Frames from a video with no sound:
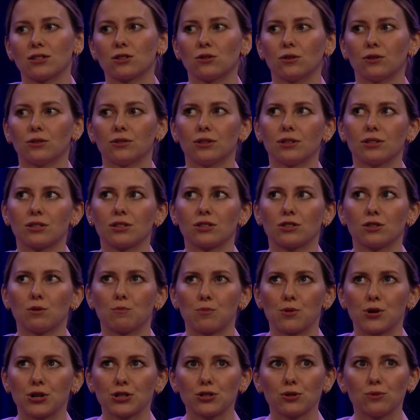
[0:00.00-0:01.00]
So this is the
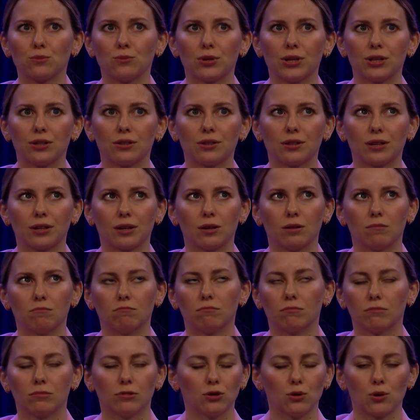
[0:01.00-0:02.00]
person with the
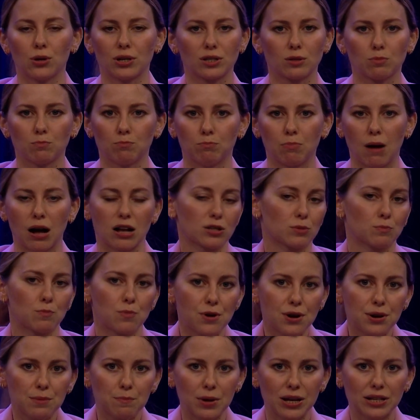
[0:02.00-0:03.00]
US
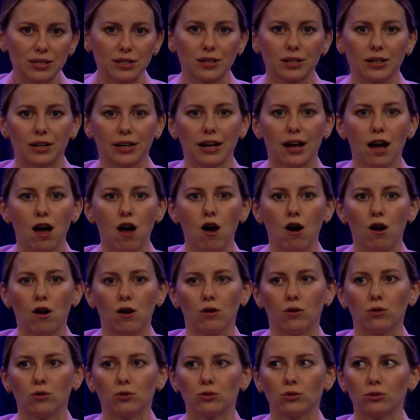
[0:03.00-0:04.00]
passport, basically,
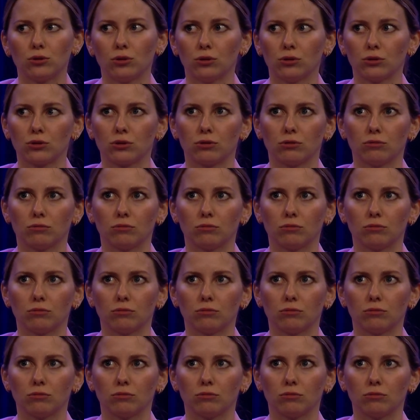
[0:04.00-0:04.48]
who could